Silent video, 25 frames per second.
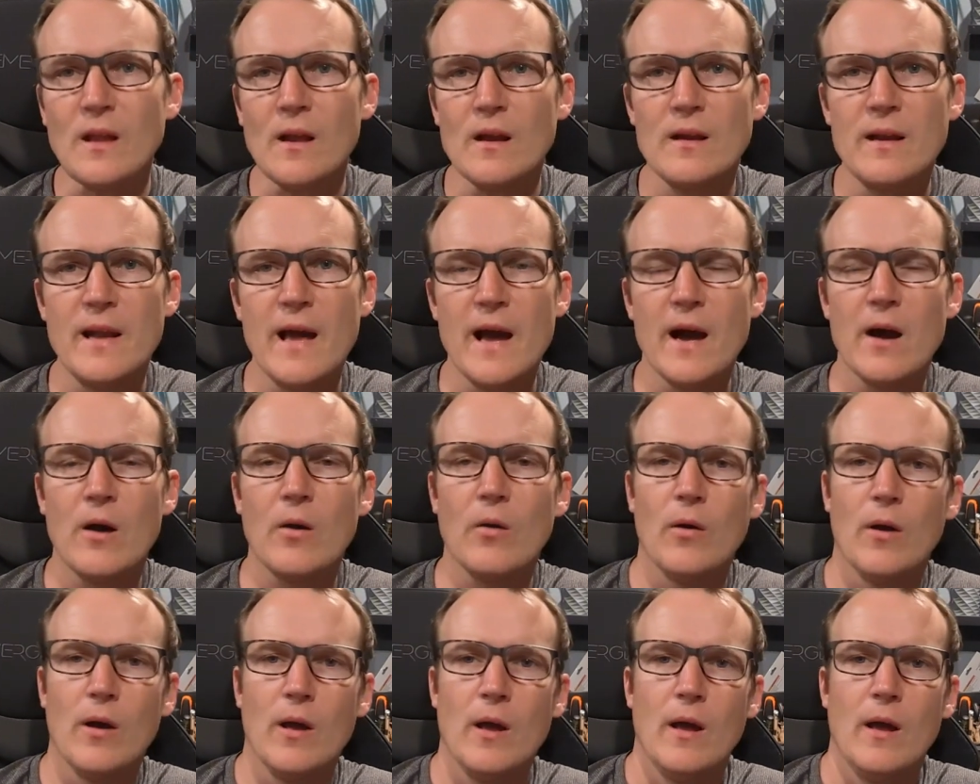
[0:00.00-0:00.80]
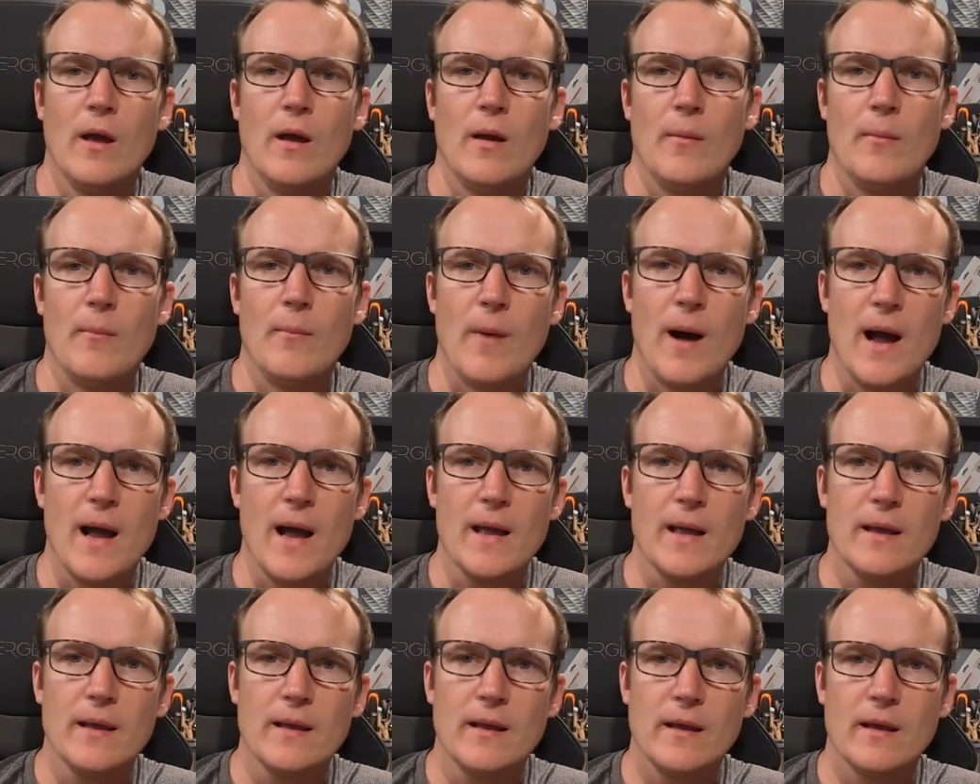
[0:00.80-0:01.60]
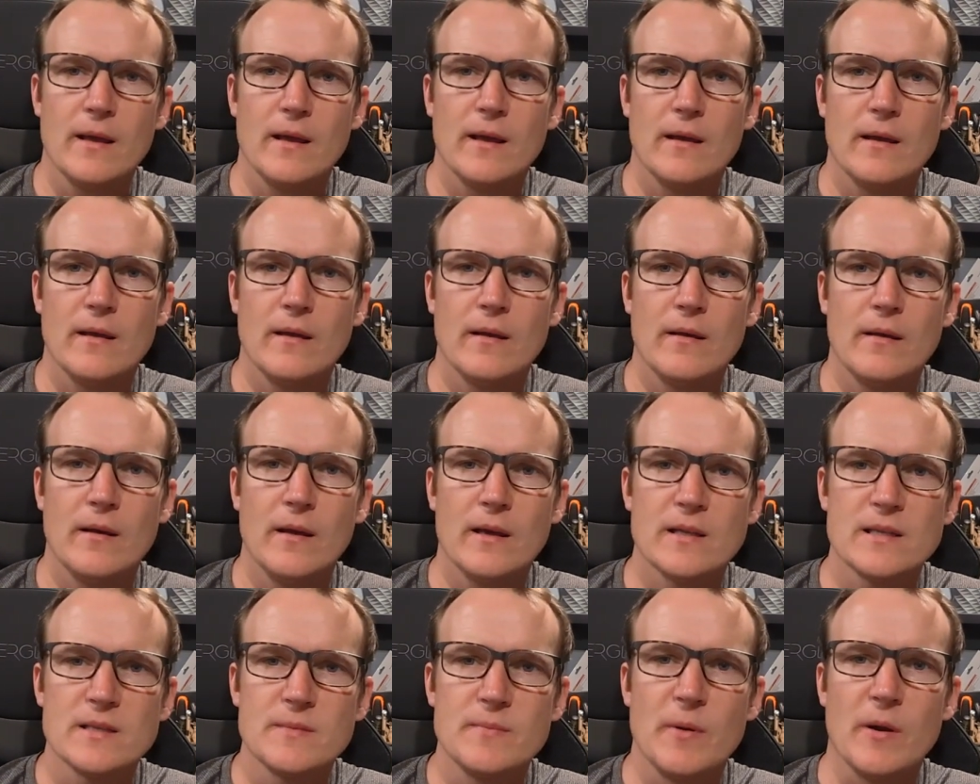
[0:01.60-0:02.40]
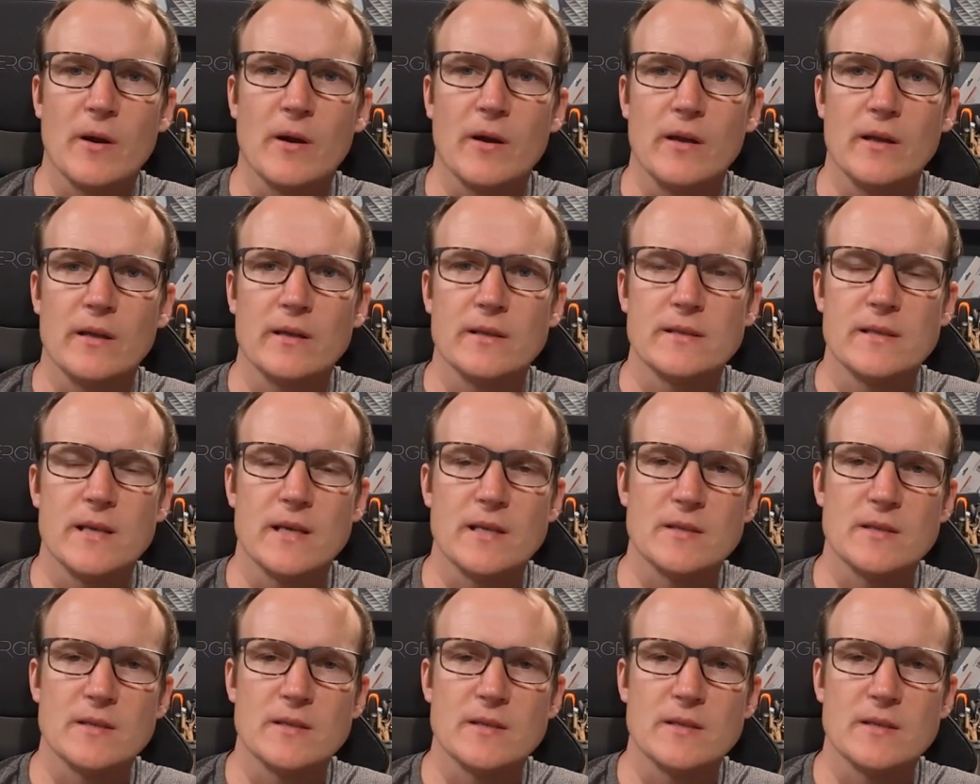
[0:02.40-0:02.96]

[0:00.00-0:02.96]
Now, my experience